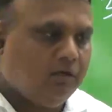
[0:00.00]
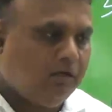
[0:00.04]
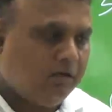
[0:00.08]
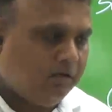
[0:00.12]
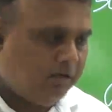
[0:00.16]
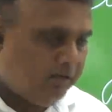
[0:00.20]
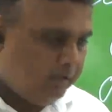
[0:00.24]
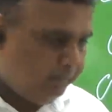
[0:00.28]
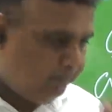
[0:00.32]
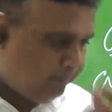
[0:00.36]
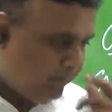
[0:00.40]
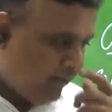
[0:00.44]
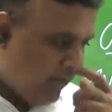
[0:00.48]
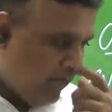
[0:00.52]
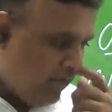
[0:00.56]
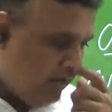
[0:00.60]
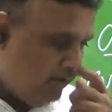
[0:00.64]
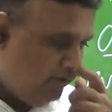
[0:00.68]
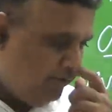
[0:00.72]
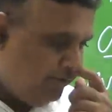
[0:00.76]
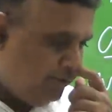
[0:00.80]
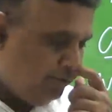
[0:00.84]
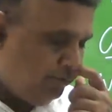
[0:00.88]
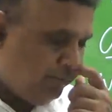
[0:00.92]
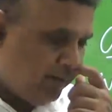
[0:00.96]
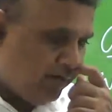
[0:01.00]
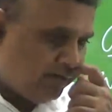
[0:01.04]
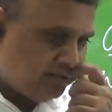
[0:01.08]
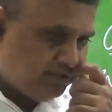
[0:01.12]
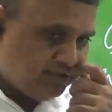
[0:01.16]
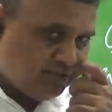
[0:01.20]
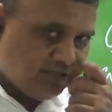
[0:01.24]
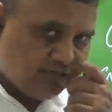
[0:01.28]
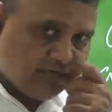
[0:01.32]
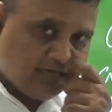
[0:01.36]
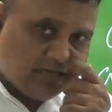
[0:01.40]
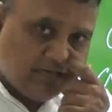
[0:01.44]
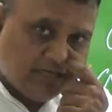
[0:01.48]
deprived,
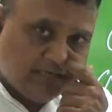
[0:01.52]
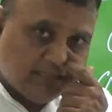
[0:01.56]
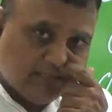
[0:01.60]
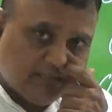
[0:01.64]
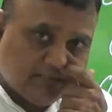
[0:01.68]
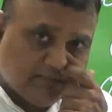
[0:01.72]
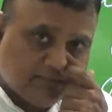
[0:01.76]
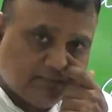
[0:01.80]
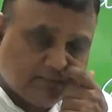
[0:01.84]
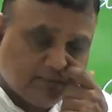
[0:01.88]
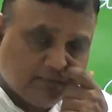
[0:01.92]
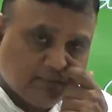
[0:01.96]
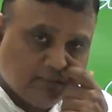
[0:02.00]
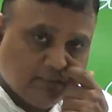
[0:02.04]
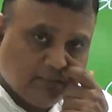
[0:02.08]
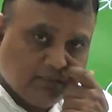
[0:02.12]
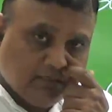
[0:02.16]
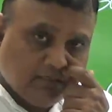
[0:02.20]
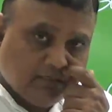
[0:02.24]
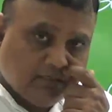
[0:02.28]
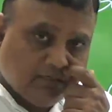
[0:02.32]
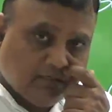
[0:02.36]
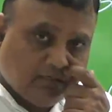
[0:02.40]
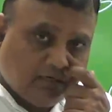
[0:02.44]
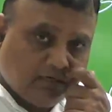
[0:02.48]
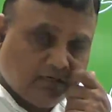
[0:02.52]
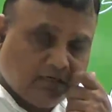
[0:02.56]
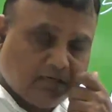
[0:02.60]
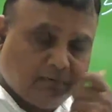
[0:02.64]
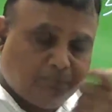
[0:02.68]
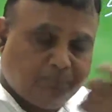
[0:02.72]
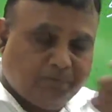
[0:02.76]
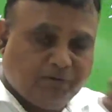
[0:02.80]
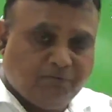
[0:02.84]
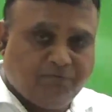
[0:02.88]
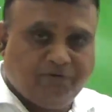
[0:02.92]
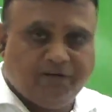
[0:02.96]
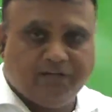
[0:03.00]
marginalized,
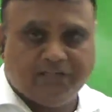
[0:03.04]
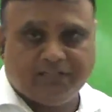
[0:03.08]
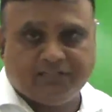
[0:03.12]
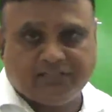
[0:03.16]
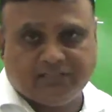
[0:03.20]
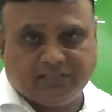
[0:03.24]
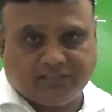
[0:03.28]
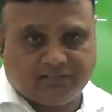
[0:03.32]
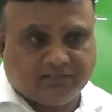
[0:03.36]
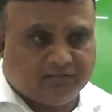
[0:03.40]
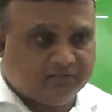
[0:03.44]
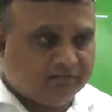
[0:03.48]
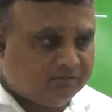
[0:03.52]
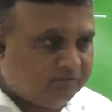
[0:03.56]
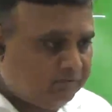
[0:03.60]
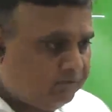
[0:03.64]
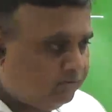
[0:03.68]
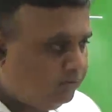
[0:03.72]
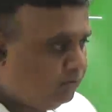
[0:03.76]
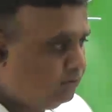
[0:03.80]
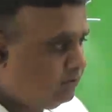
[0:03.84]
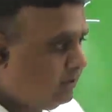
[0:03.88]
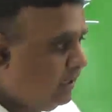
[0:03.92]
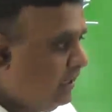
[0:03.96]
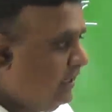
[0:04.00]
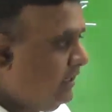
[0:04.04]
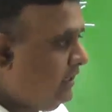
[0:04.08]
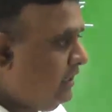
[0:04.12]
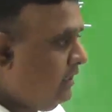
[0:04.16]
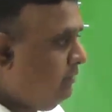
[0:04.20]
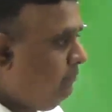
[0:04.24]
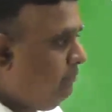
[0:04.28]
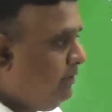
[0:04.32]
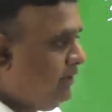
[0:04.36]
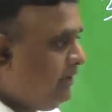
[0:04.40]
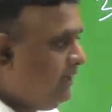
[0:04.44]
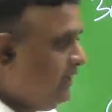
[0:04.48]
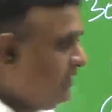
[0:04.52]
underprivileged sections of the society,
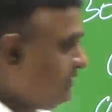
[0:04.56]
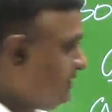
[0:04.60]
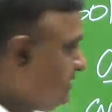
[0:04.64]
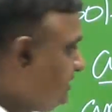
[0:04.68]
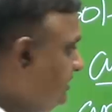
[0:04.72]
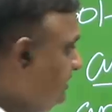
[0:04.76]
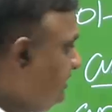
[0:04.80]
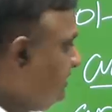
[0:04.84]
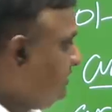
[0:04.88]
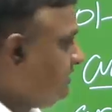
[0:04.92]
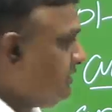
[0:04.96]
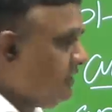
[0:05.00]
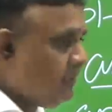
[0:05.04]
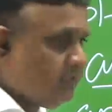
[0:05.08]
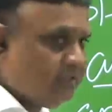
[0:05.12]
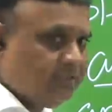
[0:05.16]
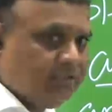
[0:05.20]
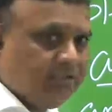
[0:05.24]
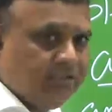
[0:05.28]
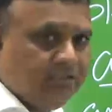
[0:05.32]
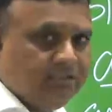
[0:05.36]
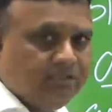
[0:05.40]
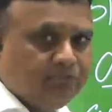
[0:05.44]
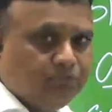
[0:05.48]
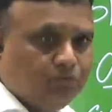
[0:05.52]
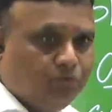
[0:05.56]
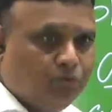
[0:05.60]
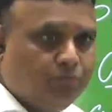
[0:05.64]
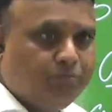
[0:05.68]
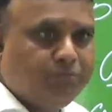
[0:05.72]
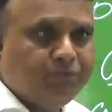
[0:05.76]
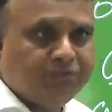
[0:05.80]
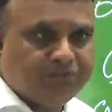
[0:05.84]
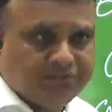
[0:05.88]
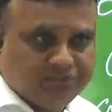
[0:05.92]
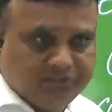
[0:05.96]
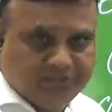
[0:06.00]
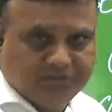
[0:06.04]
be it SCs, STs,
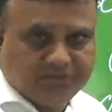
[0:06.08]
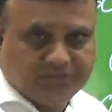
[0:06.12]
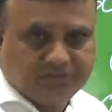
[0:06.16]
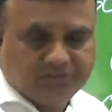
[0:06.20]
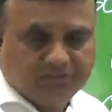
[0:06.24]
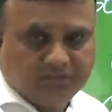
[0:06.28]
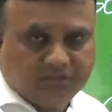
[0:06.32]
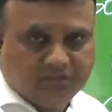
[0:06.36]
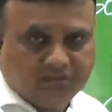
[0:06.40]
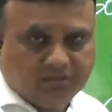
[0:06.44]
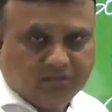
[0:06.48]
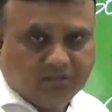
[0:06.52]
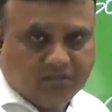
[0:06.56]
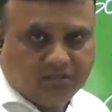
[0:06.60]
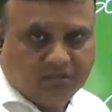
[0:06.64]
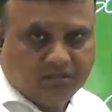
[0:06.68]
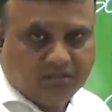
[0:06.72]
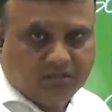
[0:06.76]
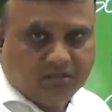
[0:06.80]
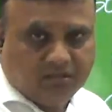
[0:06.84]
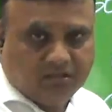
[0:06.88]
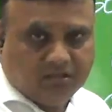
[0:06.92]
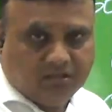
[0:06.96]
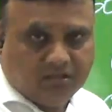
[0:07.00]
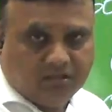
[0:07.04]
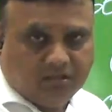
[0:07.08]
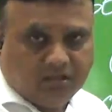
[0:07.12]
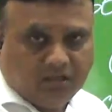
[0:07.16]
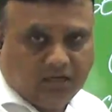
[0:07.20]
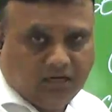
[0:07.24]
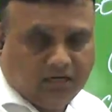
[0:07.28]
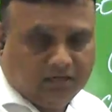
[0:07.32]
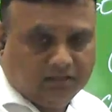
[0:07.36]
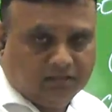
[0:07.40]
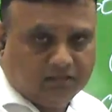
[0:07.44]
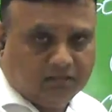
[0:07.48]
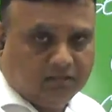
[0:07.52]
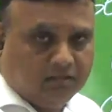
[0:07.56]
OBCs,
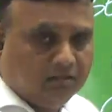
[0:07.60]
and